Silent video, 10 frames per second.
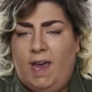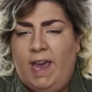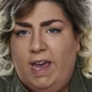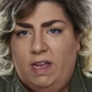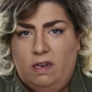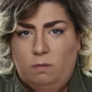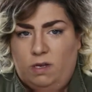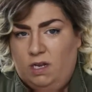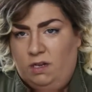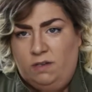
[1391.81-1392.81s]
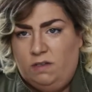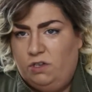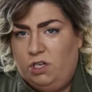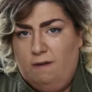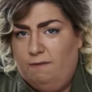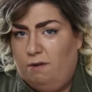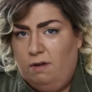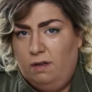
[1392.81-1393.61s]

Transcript: hand. We didn't use the shovel.